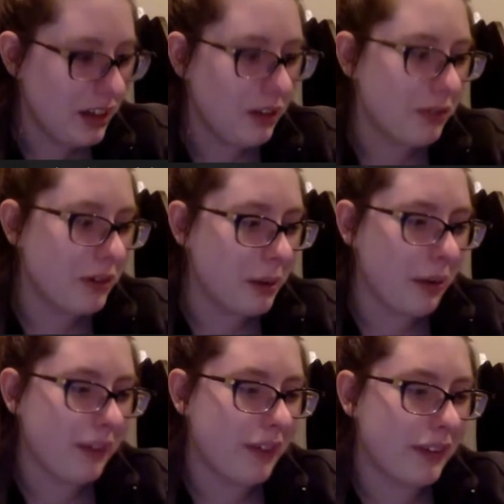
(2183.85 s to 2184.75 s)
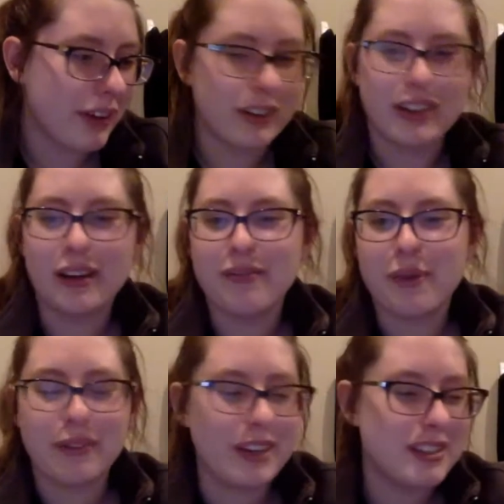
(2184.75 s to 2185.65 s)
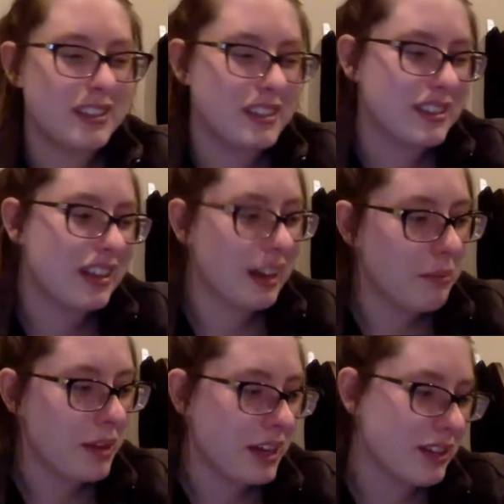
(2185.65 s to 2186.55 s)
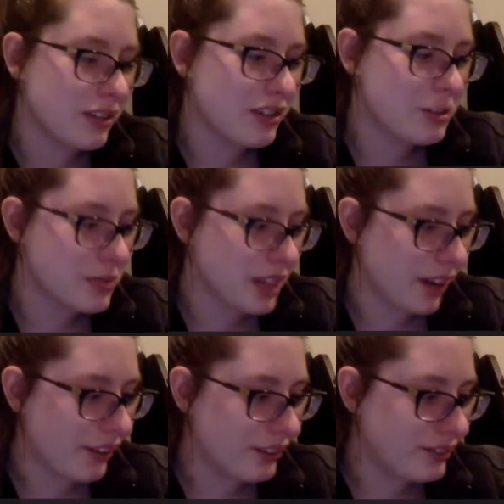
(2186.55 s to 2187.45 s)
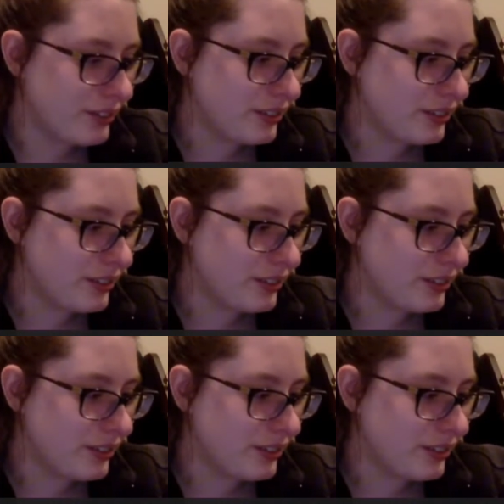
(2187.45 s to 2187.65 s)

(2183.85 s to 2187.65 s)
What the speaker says: One of my favorite holiday movies is Mickey's Christmas Carol.